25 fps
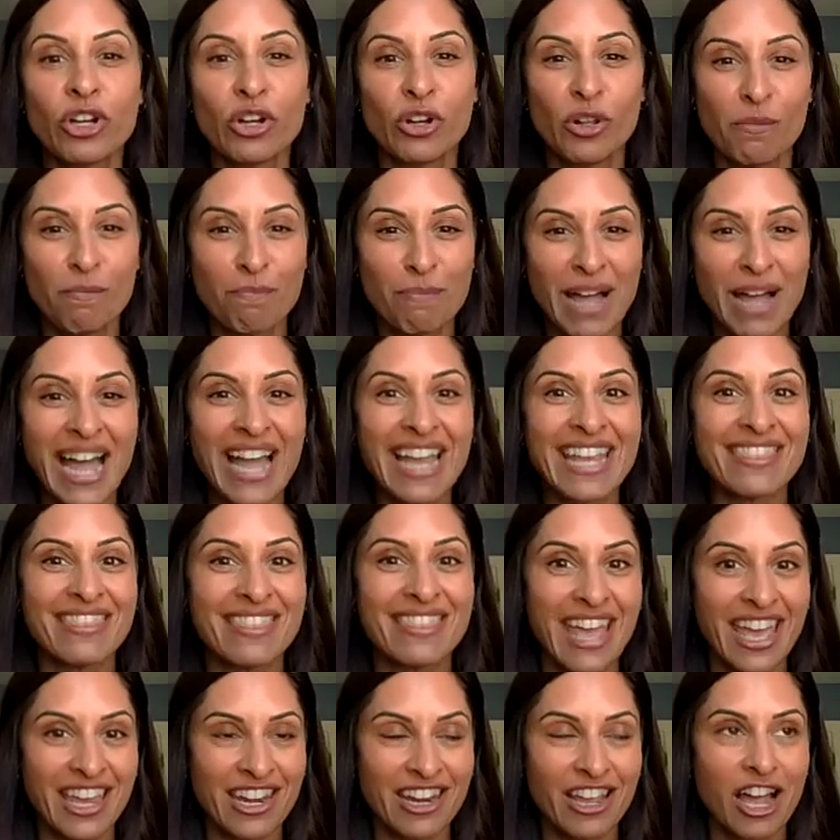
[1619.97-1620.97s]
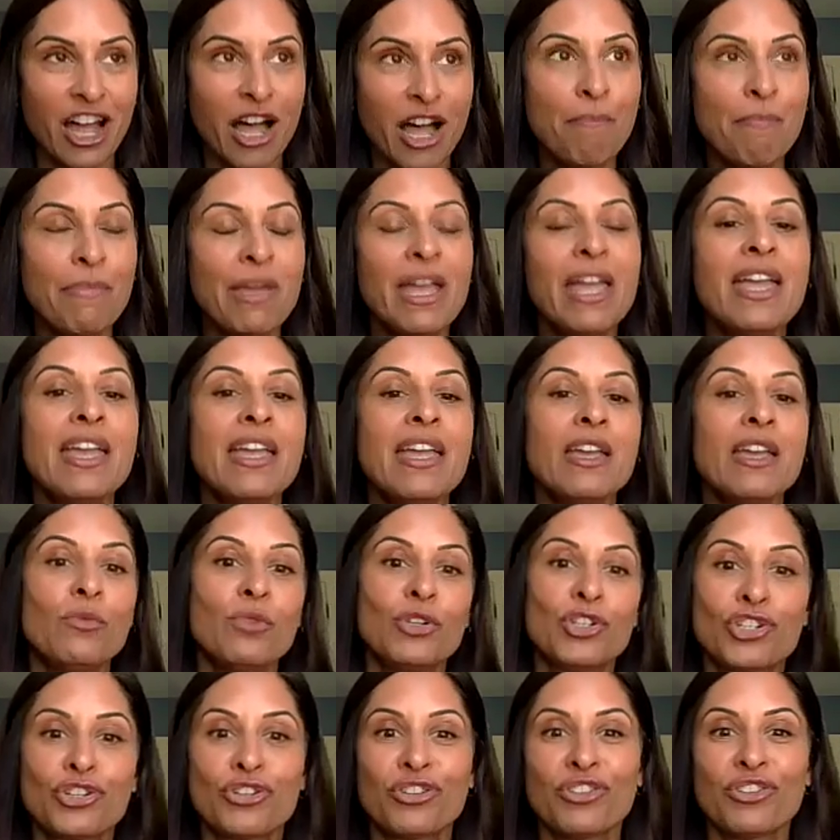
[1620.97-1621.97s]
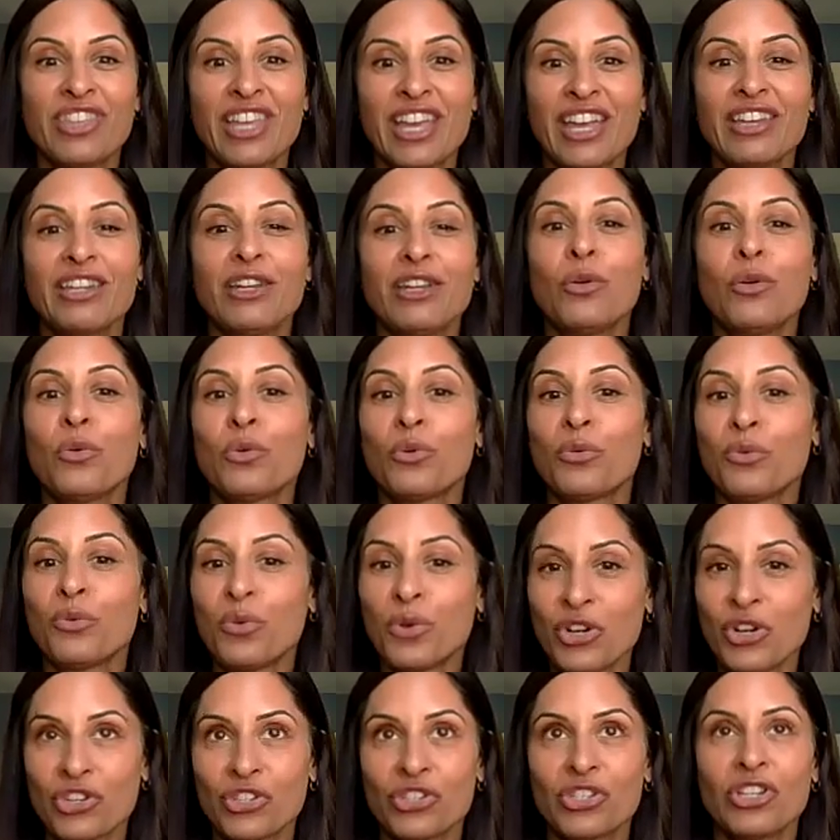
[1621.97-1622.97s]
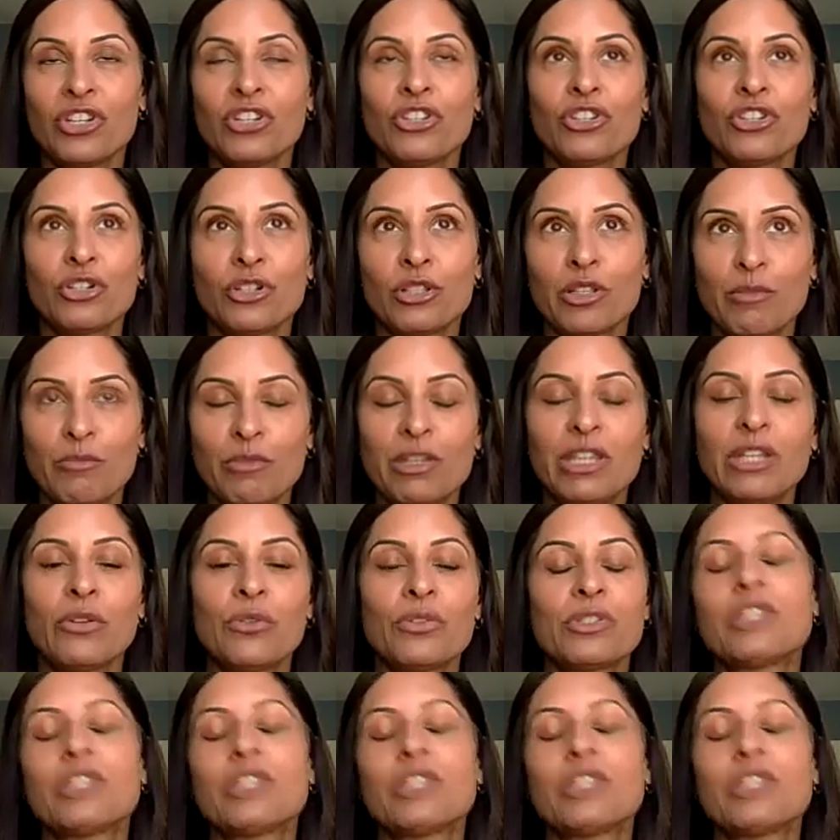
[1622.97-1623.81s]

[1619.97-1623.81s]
It'll bind that up, which could then worsen your libido